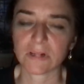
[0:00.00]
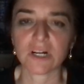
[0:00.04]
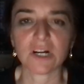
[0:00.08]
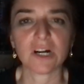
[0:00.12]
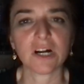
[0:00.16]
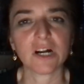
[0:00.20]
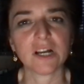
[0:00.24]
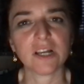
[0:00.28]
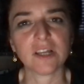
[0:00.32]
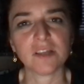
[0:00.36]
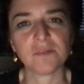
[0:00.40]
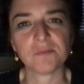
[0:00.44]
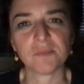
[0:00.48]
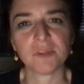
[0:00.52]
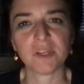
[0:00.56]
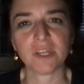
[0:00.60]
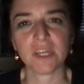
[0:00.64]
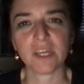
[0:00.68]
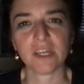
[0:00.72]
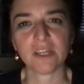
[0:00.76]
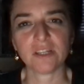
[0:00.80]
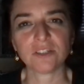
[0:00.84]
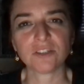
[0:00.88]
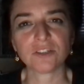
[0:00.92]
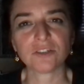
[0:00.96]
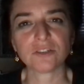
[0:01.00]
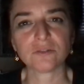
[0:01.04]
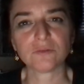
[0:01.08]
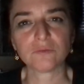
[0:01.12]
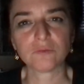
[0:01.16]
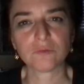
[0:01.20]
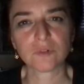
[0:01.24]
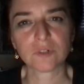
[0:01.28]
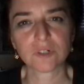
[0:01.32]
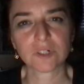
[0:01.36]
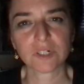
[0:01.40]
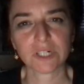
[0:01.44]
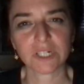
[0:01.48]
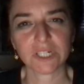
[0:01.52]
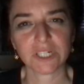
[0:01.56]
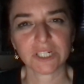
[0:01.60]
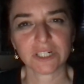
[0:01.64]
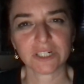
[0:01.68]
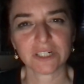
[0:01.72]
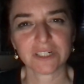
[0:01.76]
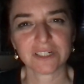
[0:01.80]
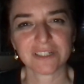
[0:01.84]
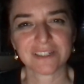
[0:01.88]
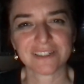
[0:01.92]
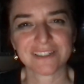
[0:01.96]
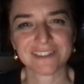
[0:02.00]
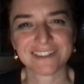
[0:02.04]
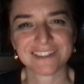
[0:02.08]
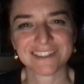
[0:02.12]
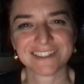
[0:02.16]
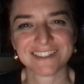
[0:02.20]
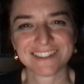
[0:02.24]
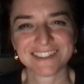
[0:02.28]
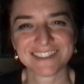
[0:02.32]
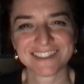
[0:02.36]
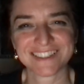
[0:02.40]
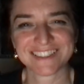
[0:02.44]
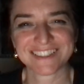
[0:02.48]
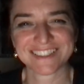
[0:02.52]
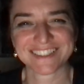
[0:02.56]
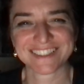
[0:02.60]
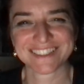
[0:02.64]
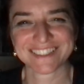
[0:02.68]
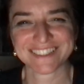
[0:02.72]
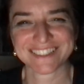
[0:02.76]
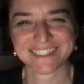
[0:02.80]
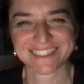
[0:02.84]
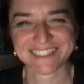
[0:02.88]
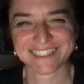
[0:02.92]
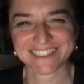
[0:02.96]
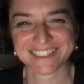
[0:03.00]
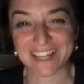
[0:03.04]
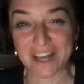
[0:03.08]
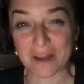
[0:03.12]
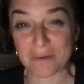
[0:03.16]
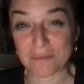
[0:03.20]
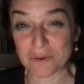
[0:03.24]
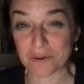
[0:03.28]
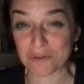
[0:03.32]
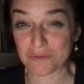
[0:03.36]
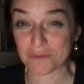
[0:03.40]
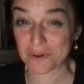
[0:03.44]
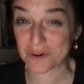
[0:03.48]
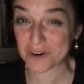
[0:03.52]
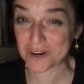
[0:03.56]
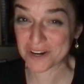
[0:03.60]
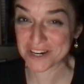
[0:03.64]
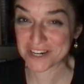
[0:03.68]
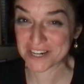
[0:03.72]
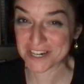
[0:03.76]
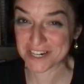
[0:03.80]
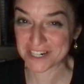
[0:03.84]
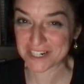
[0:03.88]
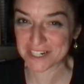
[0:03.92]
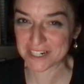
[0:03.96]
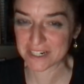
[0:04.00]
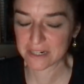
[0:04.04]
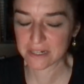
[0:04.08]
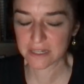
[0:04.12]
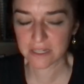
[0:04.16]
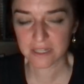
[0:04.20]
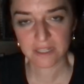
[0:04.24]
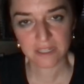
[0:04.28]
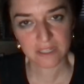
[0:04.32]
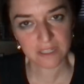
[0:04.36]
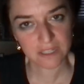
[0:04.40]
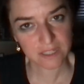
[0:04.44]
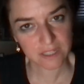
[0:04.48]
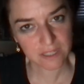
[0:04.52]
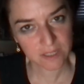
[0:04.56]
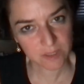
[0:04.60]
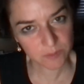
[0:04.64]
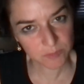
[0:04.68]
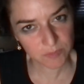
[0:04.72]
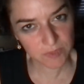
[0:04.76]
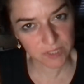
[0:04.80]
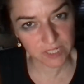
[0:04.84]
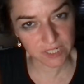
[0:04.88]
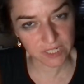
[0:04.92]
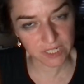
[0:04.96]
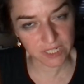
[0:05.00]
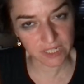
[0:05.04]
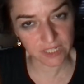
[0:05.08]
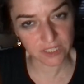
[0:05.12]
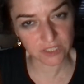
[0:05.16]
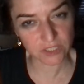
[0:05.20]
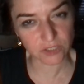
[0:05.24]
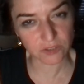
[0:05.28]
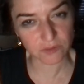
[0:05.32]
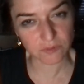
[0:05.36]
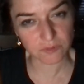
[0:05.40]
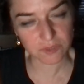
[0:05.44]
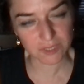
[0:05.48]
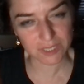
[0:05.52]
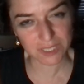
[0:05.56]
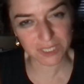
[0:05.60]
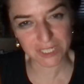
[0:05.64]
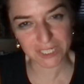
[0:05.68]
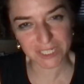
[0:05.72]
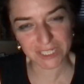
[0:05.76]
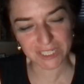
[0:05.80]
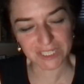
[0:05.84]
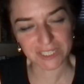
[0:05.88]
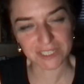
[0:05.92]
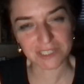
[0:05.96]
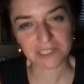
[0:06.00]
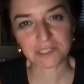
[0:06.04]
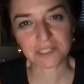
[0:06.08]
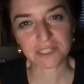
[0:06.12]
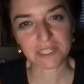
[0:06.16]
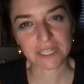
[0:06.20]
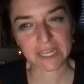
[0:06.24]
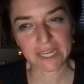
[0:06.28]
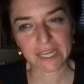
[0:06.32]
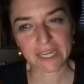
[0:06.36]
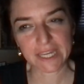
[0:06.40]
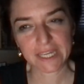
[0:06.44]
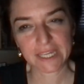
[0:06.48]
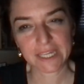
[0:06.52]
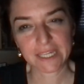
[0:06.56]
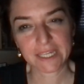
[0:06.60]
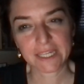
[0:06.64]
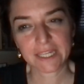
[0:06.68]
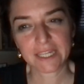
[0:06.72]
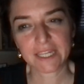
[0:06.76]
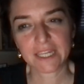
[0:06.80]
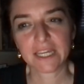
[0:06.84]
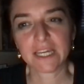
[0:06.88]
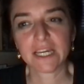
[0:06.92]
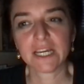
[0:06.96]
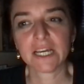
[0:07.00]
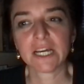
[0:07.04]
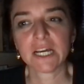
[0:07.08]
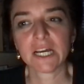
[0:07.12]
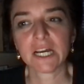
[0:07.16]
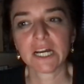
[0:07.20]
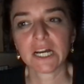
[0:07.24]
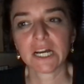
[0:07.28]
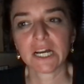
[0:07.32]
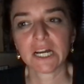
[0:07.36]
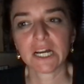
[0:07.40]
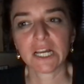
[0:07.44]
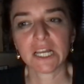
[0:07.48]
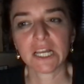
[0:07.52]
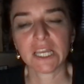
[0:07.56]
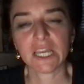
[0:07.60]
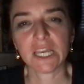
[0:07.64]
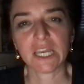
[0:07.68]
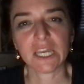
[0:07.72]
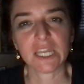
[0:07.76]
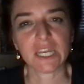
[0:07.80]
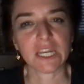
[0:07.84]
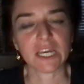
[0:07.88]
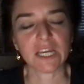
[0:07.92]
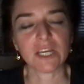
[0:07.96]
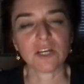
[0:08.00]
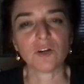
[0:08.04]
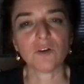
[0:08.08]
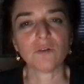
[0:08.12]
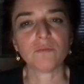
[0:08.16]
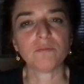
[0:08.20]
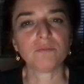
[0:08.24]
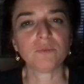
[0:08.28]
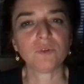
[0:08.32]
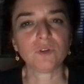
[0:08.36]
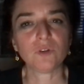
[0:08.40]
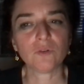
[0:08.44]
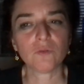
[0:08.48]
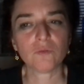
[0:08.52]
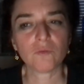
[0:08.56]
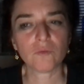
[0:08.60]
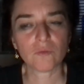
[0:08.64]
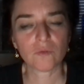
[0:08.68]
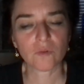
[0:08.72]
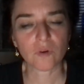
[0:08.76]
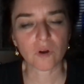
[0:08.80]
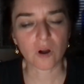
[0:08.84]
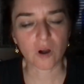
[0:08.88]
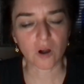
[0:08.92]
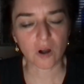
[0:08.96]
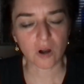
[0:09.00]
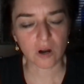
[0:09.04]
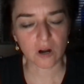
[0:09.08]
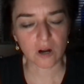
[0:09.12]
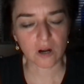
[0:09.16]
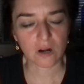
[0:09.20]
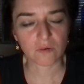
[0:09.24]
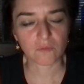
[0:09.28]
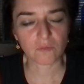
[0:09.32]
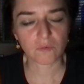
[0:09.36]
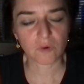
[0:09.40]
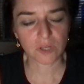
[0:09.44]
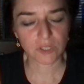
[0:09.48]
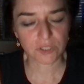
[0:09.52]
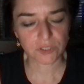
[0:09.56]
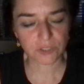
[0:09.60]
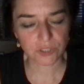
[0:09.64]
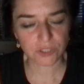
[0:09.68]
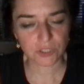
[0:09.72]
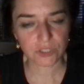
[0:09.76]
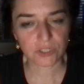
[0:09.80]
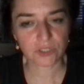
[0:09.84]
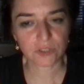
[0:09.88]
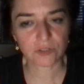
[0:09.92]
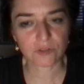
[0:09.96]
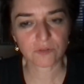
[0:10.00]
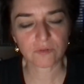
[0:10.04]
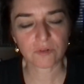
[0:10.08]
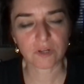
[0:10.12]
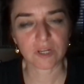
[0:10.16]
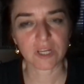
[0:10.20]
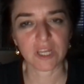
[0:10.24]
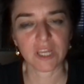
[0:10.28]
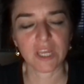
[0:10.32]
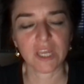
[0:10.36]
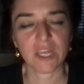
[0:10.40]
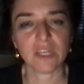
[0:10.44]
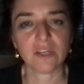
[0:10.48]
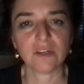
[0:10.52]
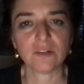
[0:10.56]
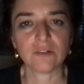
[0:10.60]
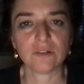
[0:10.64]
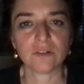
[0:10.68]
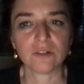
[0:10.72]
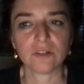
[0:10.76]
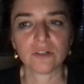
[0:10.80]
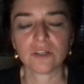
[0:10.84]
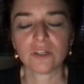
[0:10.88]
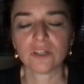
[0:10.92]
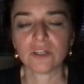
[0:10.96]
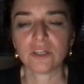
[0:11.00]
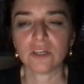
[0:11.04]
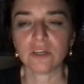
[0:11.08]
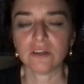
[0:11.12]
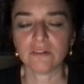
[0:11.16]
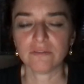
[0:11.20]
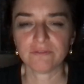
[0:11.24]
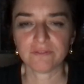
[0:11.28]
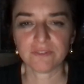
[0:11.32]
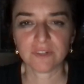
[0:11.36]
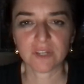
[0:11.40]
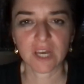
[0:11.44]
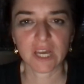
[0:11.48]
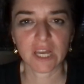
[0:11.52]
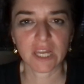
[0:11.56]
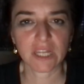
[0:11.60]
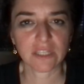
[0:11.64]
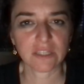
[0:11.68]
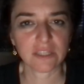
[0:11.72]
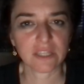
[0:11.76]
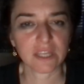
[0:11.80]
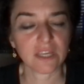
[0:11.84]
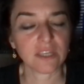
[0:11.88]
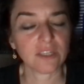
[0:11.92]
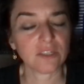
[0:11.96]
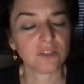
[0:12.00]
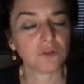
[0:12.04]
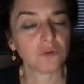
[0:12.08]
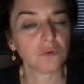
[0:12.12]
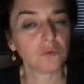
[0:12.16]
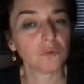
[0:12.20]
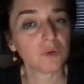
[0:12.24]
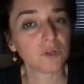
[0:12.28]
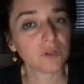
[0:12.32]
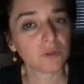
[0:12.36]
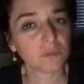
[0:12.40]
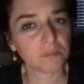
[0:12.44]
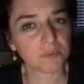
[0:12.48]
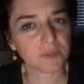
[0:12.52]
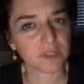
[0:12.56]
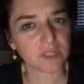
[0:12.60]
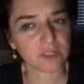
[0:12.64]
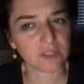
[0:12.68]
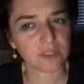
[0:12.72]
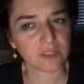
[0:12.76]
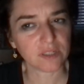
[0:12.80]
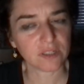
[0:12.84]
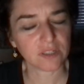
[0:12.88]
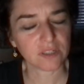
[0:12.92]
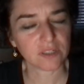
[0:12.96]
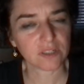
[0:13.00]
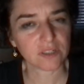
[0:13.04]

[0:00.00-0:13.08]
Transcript: am an angel warrior. I'm a warrior, but an angel warrior. Okay. And I hope you are one too. And if not, that you will be,